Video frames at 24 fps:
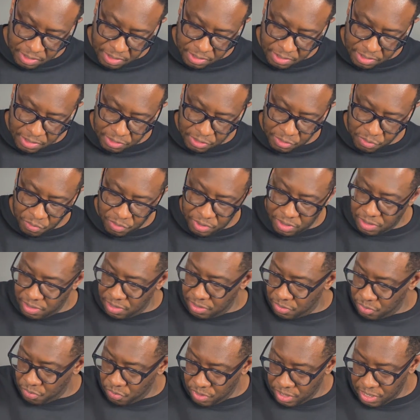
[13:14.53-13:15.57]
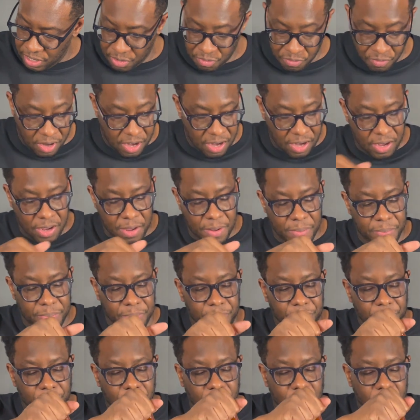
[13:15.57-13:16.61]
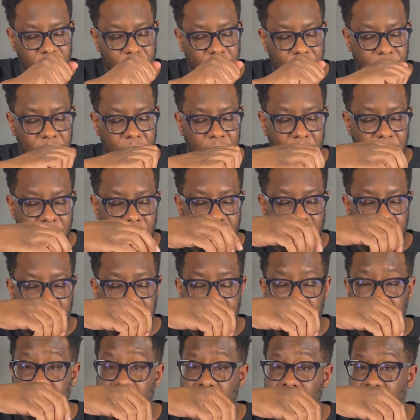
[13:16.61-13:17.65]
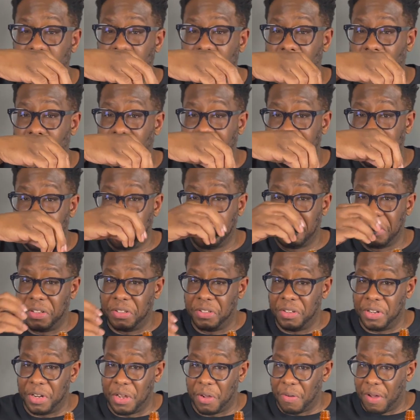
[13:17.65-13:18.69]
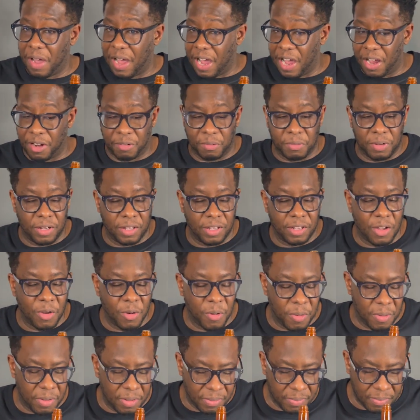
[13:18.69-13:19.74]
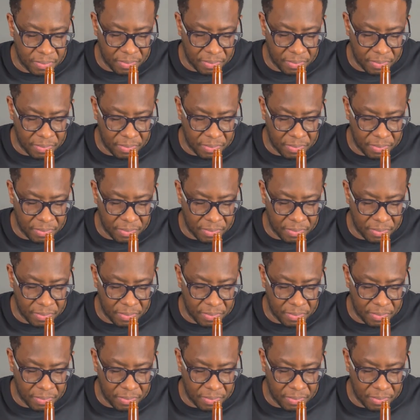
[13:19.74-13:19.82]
Get this swing ready. Let me give it a smell first, let you know how it's really going.